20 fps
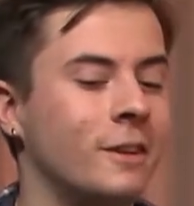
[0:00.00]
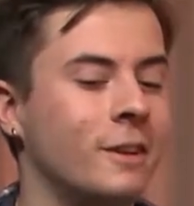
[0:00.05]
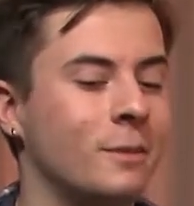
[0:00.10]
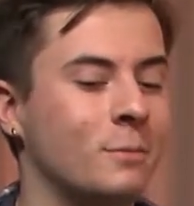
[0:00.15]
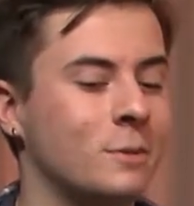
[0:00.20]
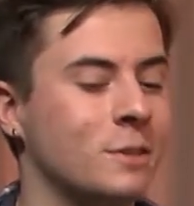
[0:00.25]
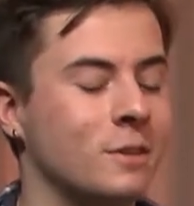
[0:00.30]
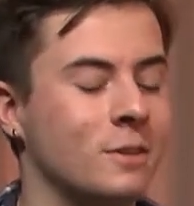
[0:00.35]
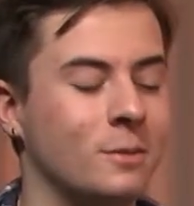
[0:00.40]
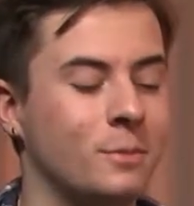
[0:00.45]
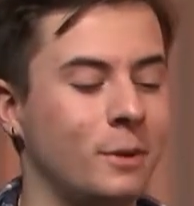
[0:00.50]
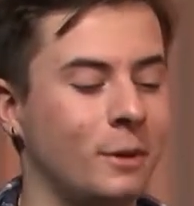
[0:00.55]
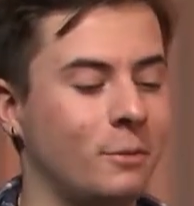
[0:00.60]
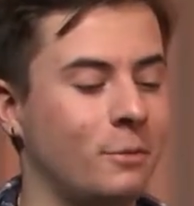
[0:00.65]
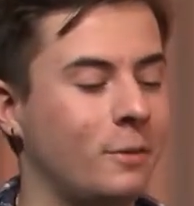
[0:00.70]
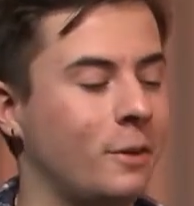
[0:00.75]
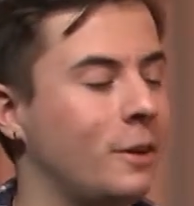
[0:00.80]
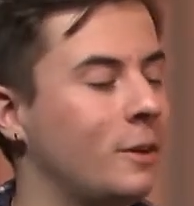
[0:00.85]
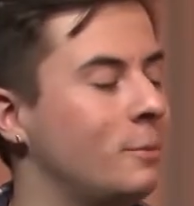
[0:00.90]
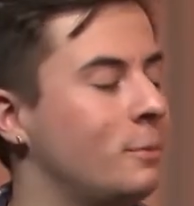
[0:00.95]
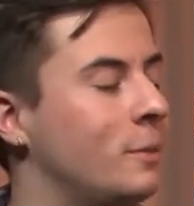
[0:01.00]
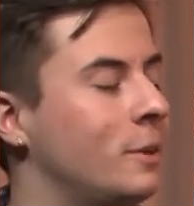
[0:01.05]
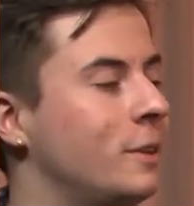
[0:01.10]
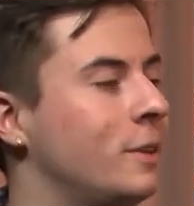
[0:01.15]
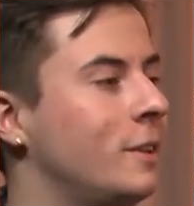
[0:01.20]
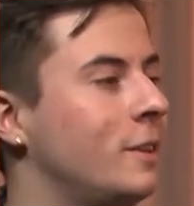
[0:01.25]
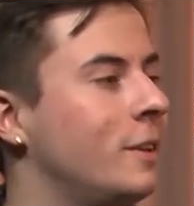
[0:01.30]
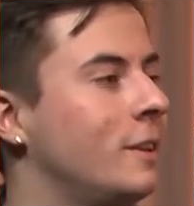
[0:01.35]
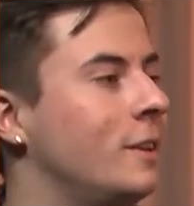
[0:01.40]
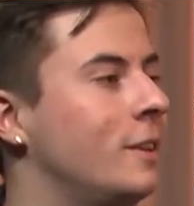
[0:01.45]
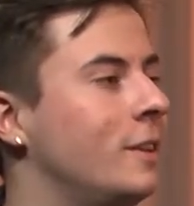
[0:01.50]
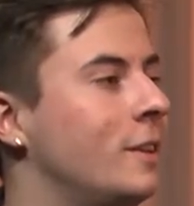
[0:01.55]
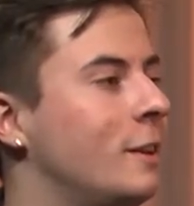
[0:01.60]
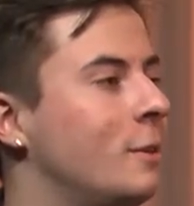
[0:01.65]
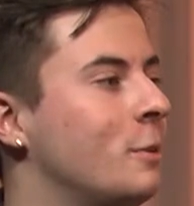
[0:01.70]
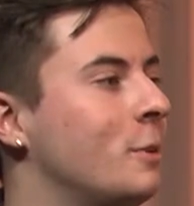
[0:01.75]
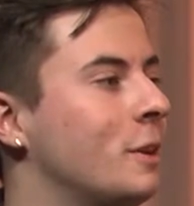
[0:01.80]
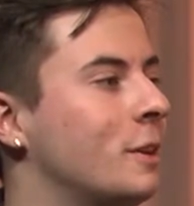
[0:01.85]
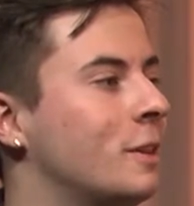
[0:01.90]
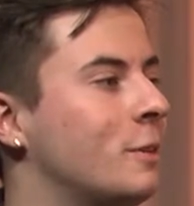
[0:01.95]
I'm still a big fan, but they were
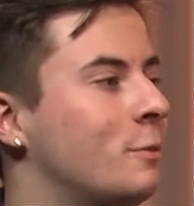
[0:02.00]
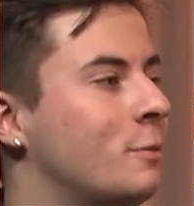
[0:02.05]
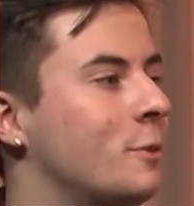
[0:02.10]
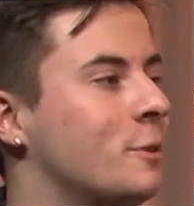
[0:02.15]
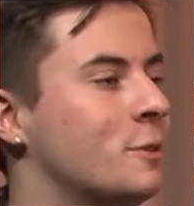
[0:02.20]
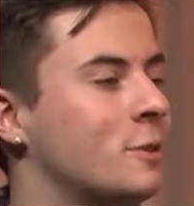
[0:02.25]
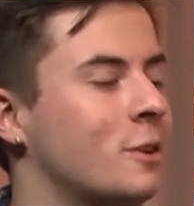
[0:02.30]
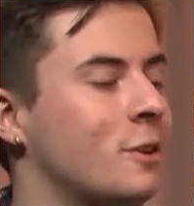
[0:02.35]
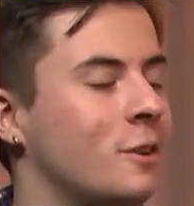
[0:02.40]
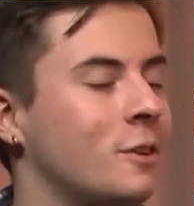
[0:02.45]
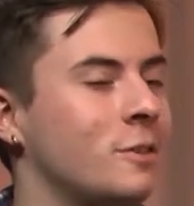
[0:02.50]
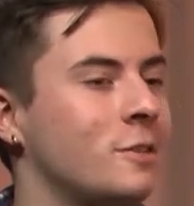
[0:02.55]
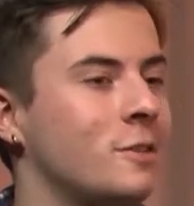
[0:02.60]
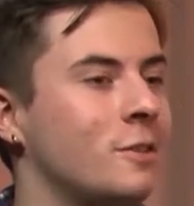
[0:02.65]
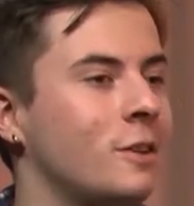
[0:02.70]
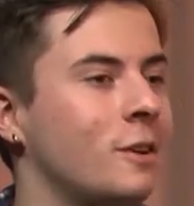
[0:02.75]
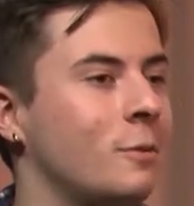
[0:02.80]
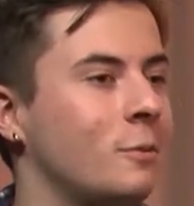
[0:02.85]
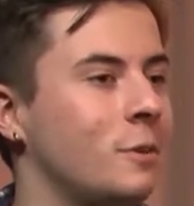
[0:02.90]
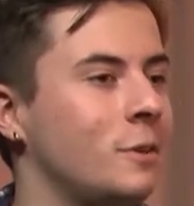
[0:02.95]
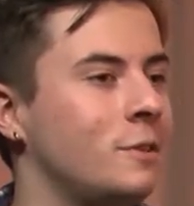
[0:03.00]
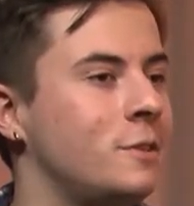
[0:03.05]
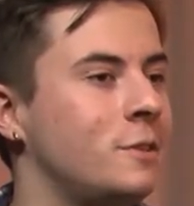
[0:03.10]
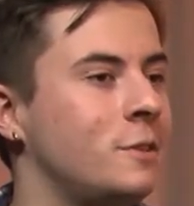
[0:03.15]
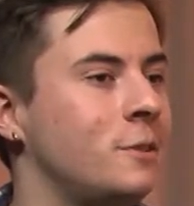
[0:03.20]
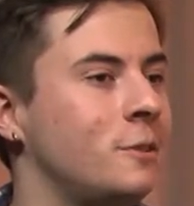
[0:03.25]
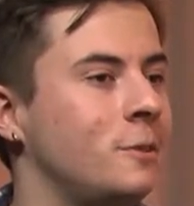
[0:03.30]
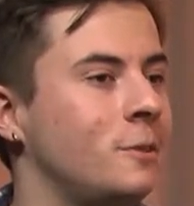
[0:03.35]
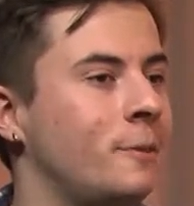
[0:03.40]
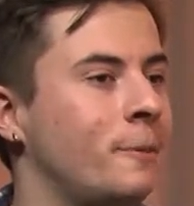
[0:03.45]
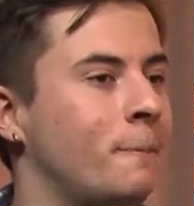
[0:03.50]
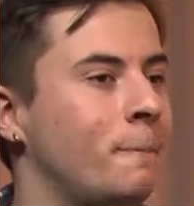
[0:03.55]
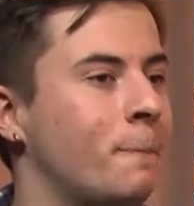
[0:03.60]
like the first concert I went to.